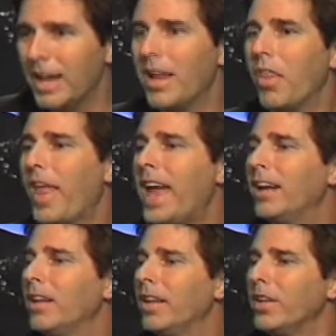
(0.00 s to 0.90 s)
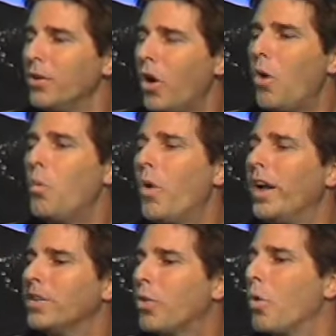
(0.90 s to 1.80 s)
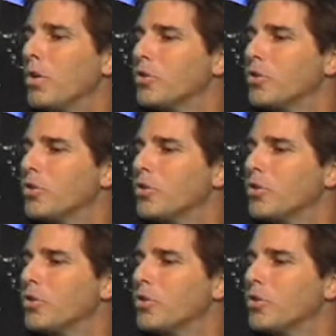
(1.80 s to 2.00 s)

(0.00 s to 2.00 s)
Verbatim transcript: Now, that'll, no one core